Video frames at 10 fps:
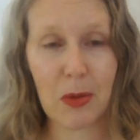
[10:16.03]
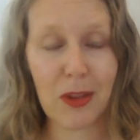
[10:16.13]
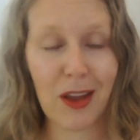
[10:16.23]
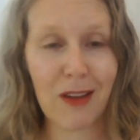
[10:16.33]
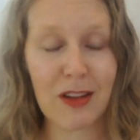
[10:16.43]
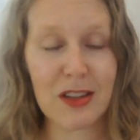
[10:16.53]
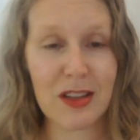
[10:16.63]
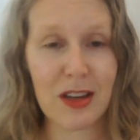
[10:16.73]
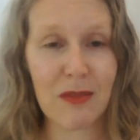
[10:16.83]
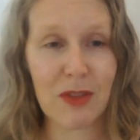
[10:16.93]
But there
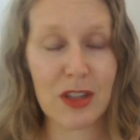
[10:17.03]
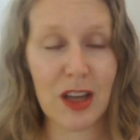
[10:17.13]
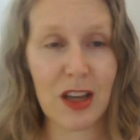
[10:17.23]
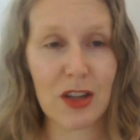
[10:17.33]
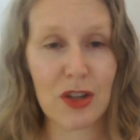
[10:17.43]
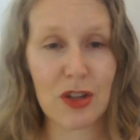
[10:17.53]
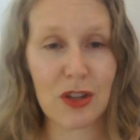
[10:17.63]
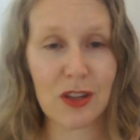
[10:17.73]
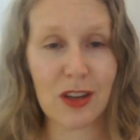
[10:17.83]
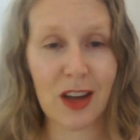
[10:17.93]
is an
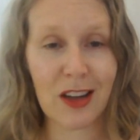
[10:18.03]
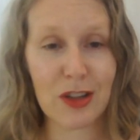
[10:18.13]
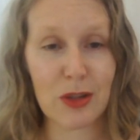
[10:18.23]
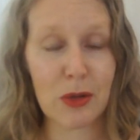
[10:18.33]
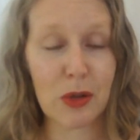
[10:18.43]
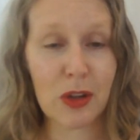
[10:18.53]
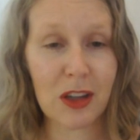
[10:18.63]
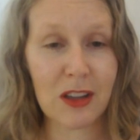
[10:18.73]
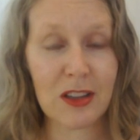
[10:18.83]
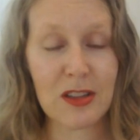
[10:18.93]
invitation as you
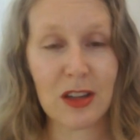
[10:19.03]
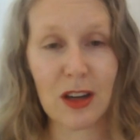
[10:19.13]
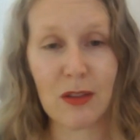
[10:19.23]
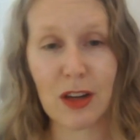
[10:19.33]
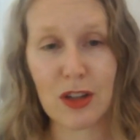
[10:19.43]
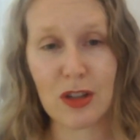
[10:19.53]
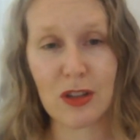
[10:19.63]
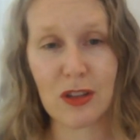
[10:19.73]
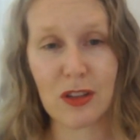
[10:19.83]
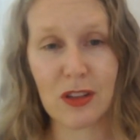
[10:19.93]
look in this
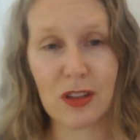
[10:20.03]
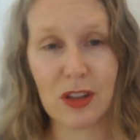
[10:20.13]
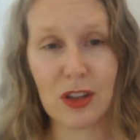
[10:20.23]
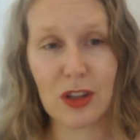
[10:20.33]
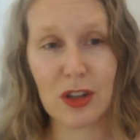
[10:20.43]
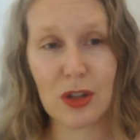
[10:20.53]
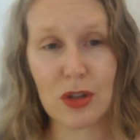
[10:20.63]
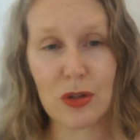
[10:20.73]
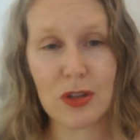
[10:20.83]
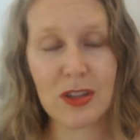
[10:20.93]
direction
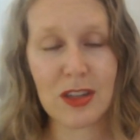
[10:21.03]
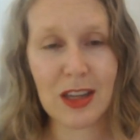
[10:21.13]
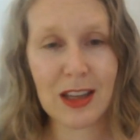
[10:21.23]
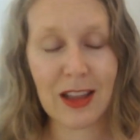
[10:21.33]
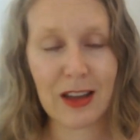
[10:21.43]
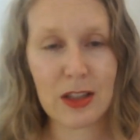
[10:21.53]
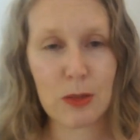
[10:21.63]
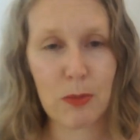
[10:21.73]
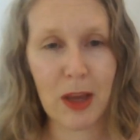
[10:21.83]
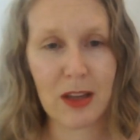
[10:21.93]
to see that
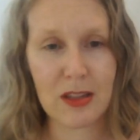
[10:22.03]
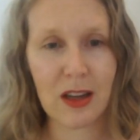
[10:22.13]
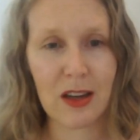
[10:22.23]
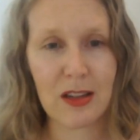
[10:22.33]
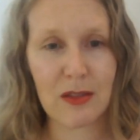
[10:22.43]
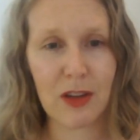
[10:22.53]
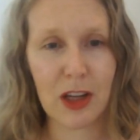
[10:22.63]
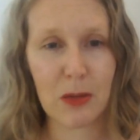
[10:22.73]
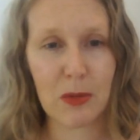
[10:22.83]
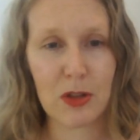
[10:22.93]
space that is
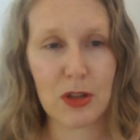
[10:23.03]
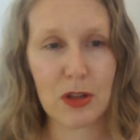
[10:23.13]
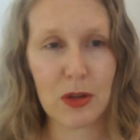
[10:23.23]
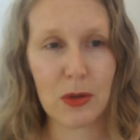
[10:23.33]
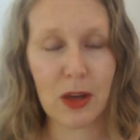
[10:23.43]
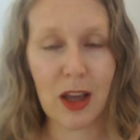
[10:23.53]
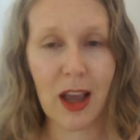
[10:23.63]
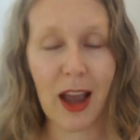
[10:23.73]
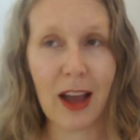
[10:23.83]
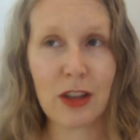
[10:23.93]
available to you.
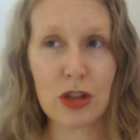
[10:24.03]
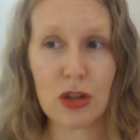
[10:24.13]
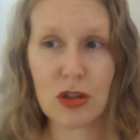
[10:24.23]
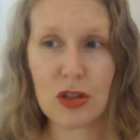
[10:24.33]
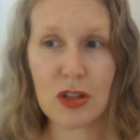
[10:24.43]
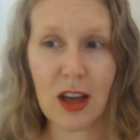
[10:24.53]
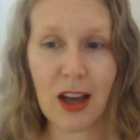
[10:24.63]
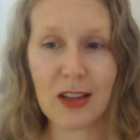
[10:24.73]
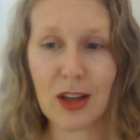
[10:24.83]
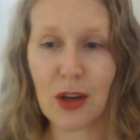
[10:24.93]
And just
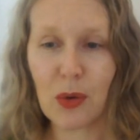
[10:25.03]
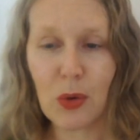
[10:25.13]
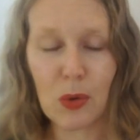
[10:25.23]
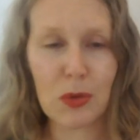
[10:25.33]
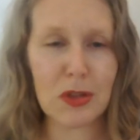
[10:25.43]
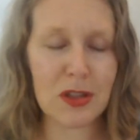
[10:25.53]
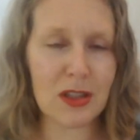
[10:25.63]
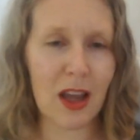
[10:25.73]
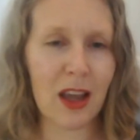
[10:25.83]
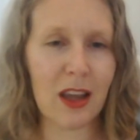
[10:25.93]
as I always
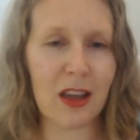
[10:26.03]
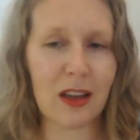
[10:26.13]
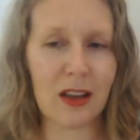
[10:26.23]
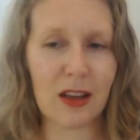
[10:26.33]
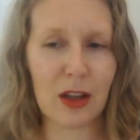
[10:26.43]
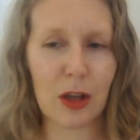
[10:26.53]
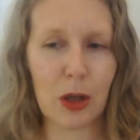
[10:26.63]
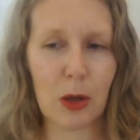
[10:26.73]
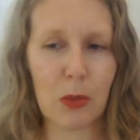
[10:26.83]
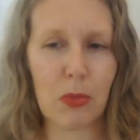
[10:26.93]
say,
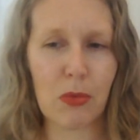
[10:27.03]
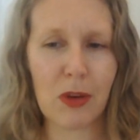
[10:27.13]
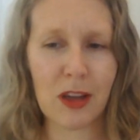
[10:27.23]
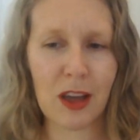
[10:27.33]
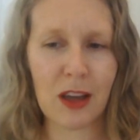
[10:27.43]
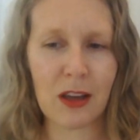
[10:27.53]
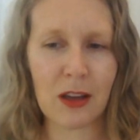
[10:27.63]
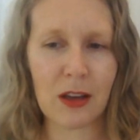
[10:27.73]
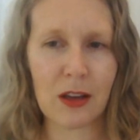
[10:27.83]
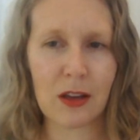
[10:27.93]

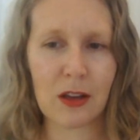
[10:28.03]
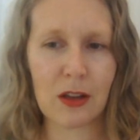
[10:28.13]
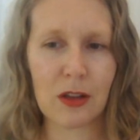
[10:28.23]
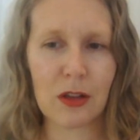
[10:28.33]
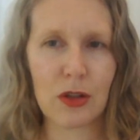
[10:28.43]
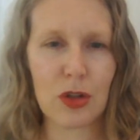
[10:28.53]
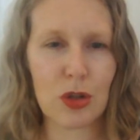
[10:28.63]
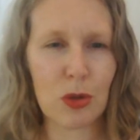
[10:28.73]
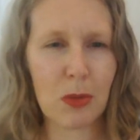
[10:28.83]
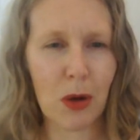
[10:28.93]
bringing
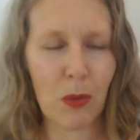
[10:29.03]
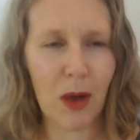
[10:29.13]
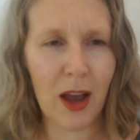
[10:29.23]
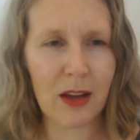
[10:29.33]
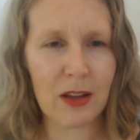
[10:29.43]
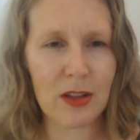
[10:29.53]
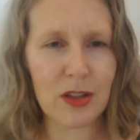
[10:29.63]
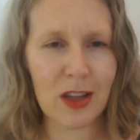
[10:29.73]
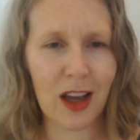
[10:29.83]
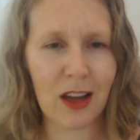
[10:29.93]
some
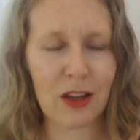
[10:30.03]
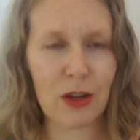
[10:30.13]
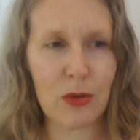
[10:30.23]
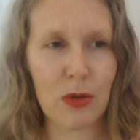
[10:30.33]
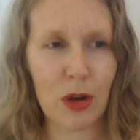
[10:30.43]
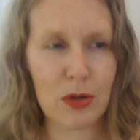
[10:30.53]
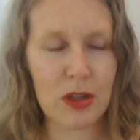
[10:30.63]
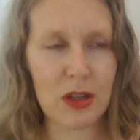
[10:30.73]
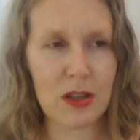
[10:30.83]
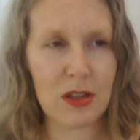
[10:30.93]
awareness, can you
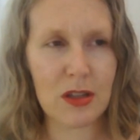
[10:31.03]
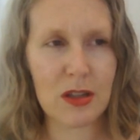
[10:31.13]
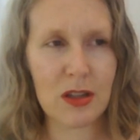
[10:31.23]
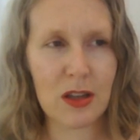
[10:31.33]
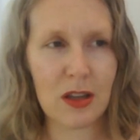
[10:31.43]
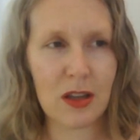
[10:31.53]
notice